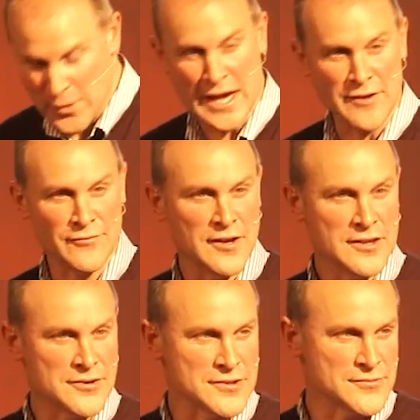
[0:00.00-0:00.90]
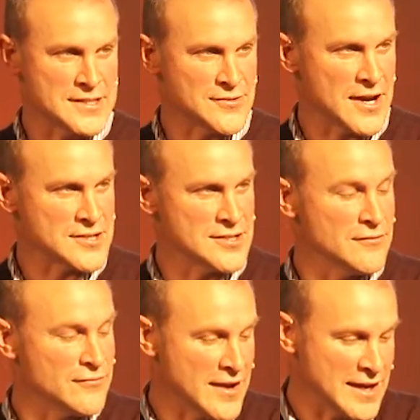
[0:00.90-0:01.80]
have through the resurrection,
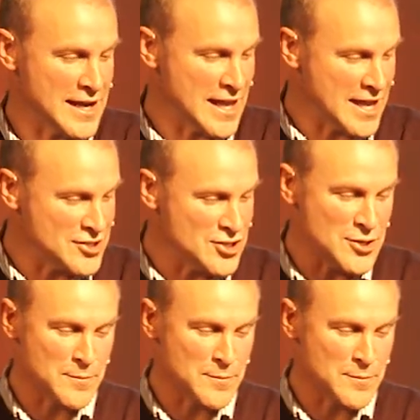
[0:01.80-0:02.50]
and finally, a new